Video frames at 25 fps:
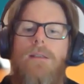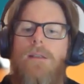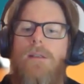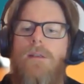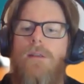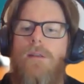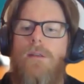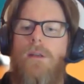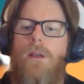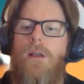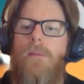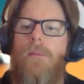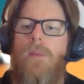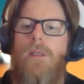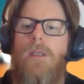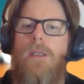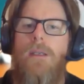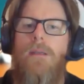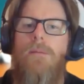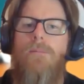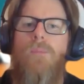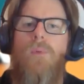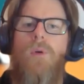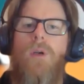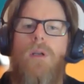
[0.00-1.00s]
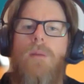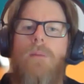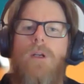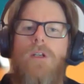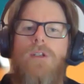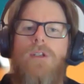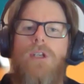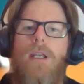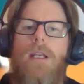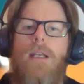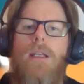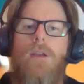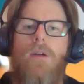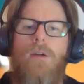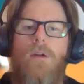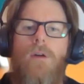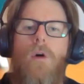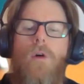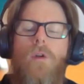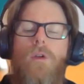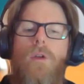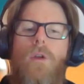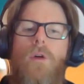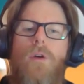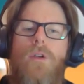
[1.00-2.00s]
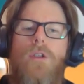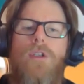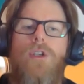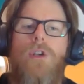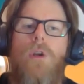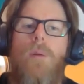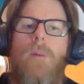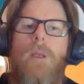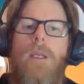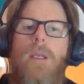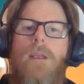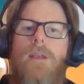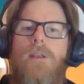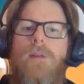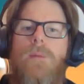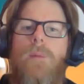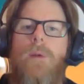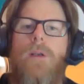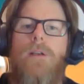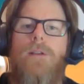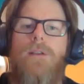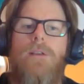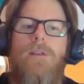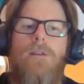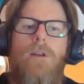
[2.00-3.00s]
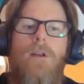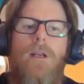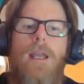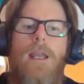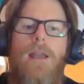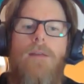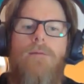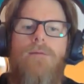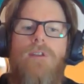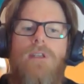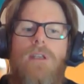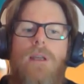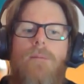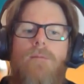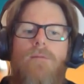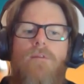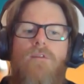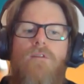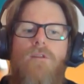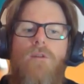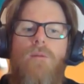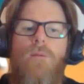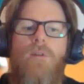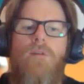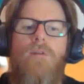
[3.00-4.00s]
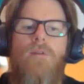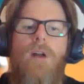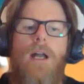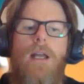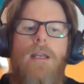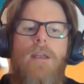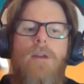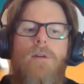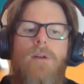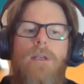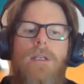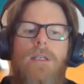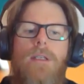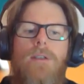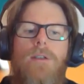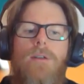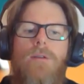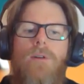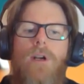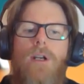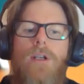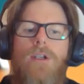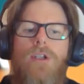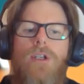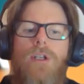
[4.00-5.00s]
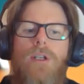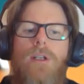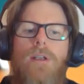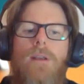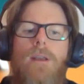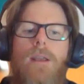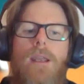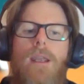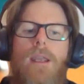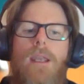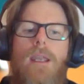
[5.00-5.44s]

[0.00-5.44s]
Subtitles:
This is going to be pretty much any online shopping experience is going to have some form of AI integration